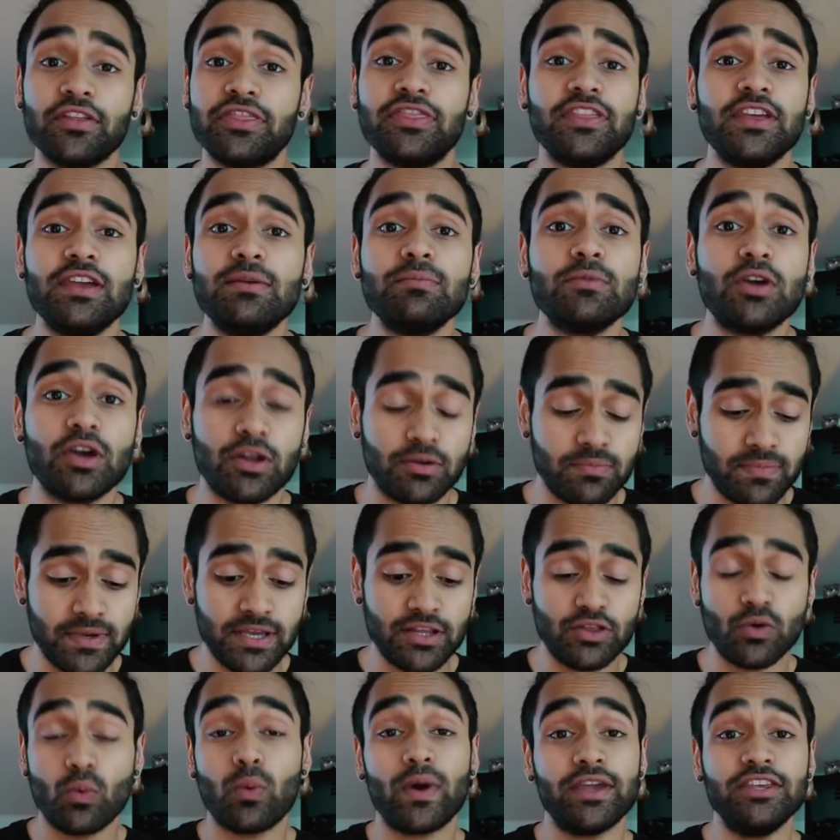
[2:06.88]
theme could be
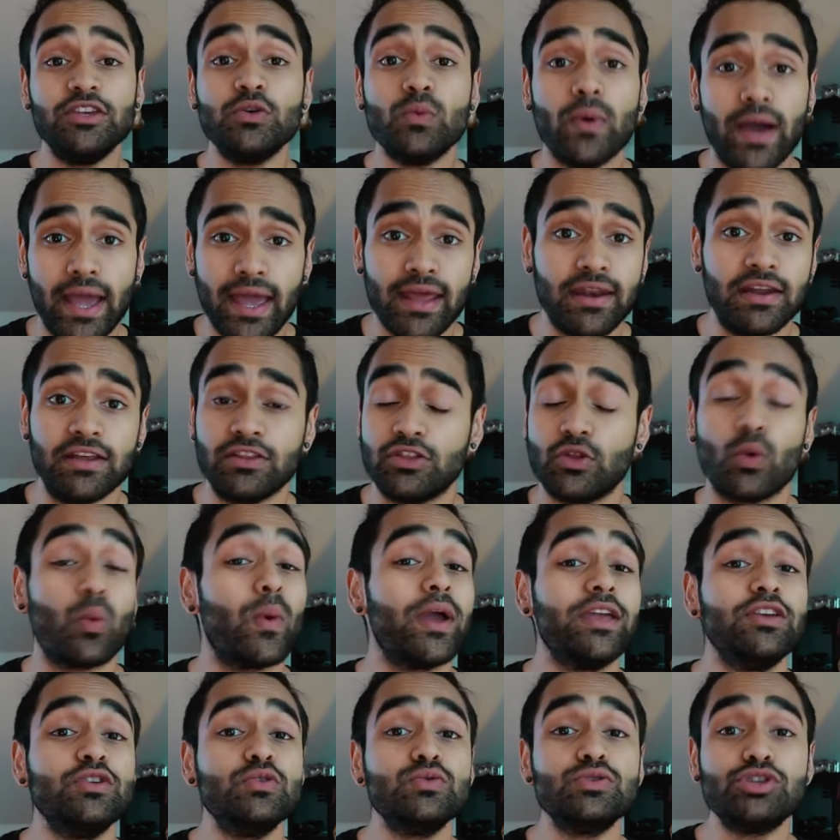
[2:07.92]
the way you edit, the
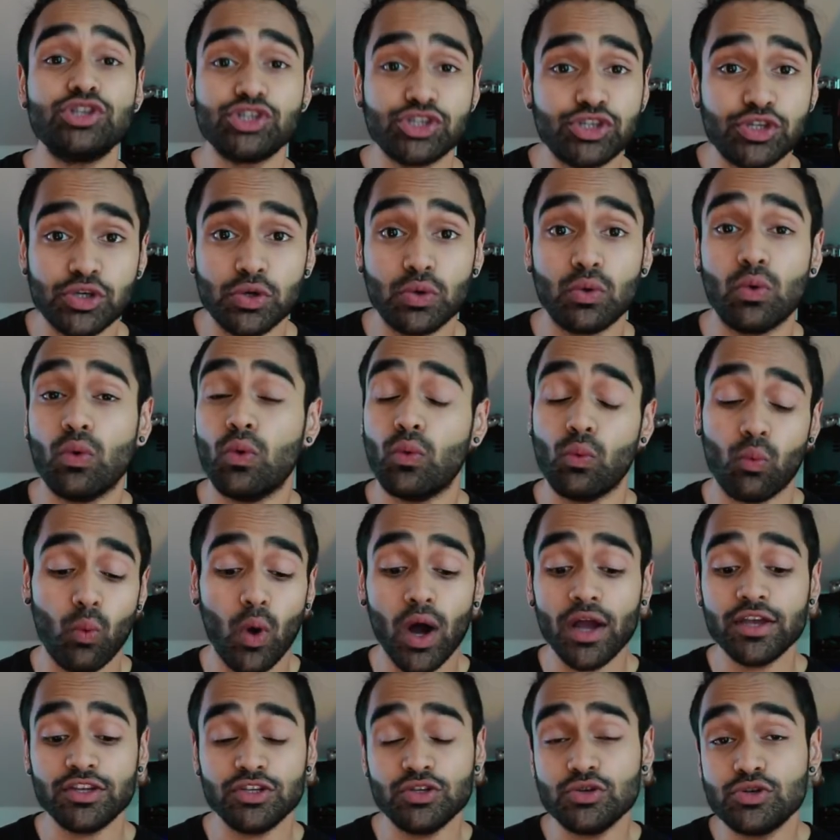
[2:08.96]
way you shoot,
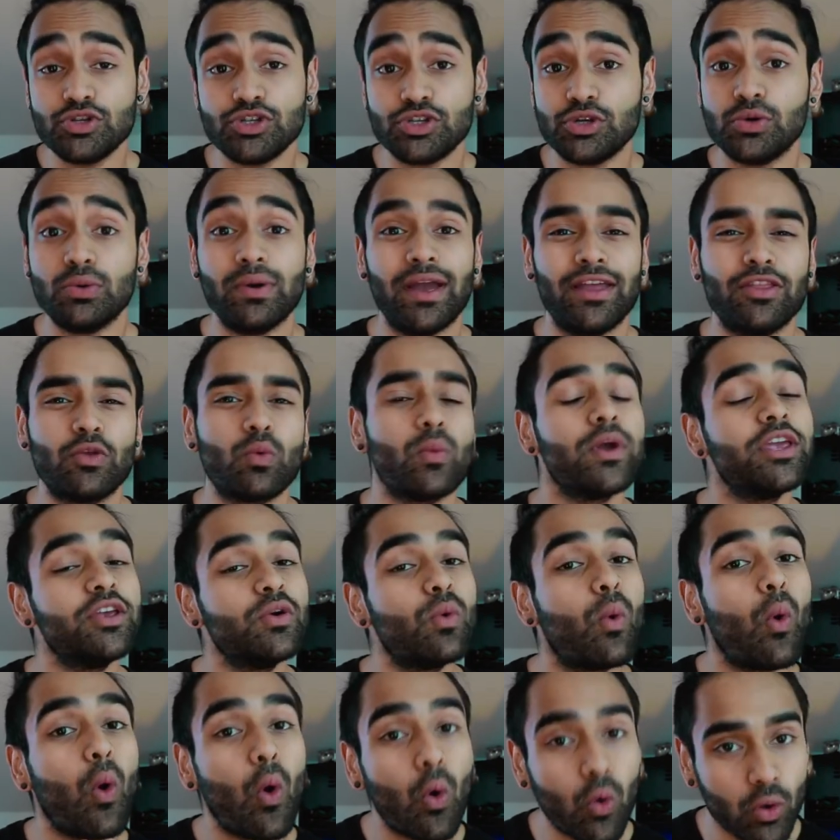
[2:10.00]
what you shoot, and the way
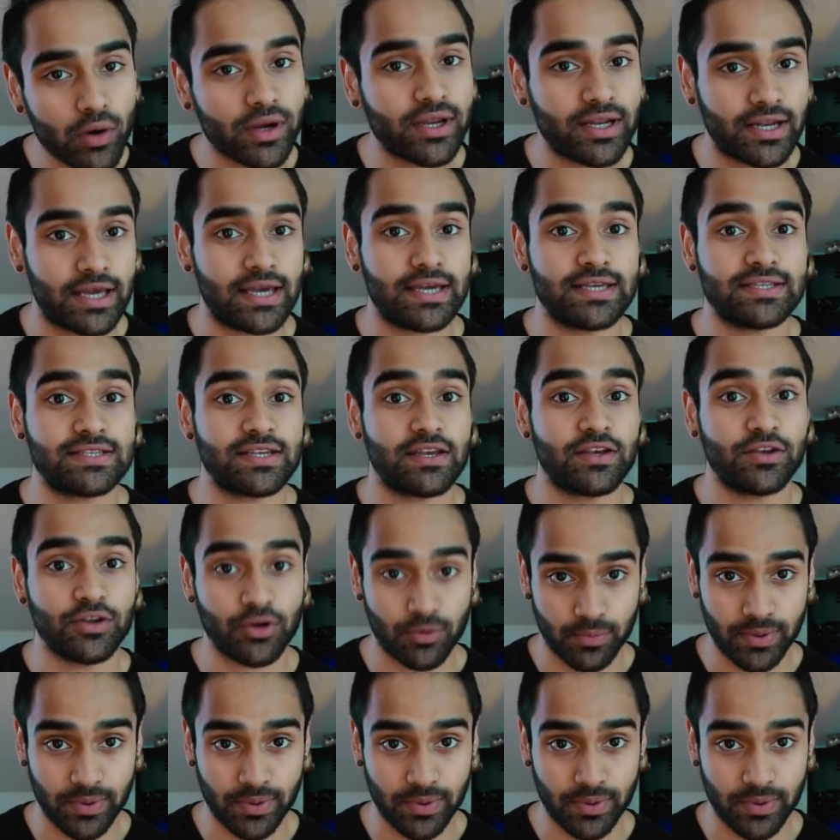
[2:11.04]
you organize your